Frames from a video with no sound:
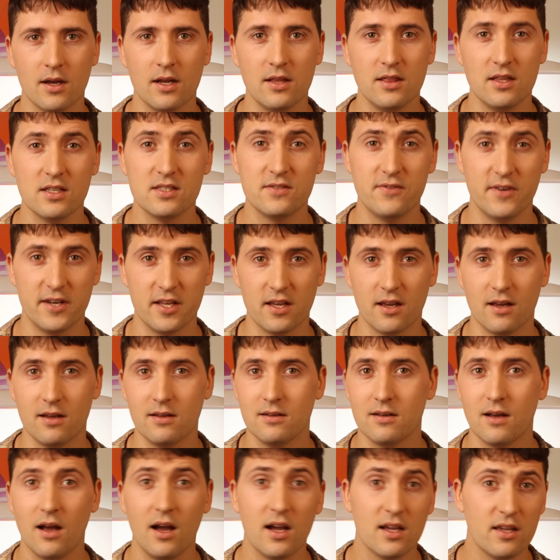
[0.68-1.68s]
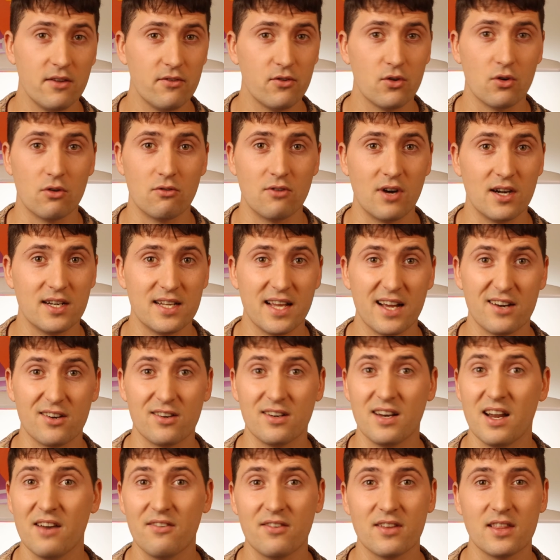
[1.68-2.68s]
In this video, I'll give you a rundown
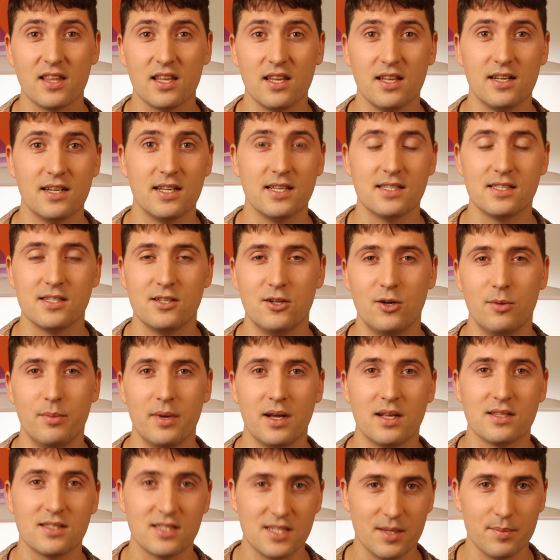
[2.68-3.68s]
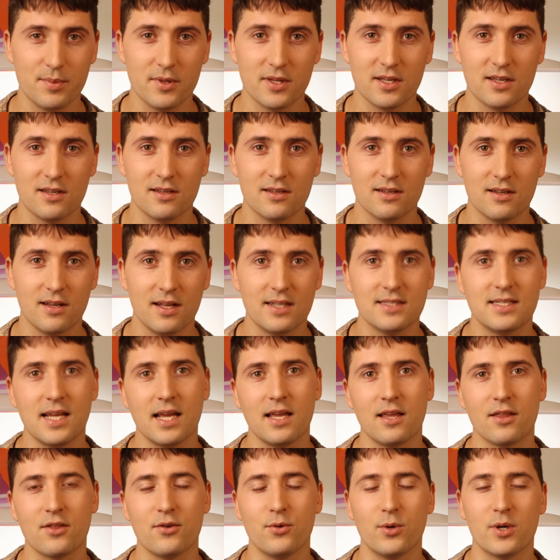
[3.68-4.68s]
on everything you need to know about stippling and
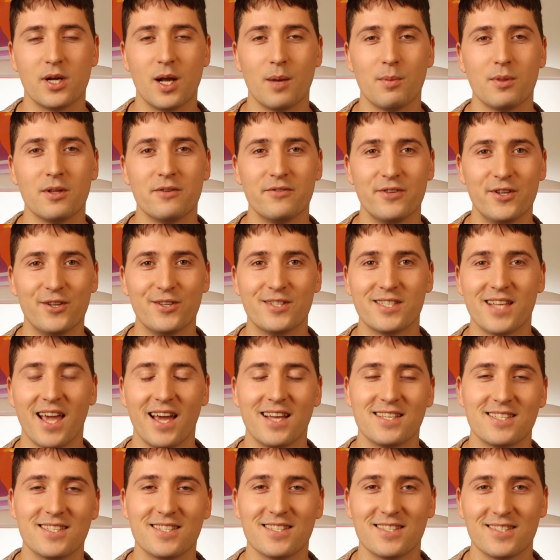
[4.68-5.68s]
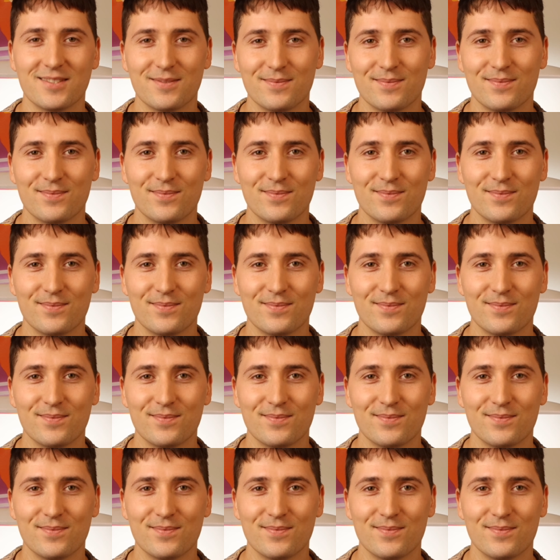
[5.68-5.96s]
take you through a couple of use cases.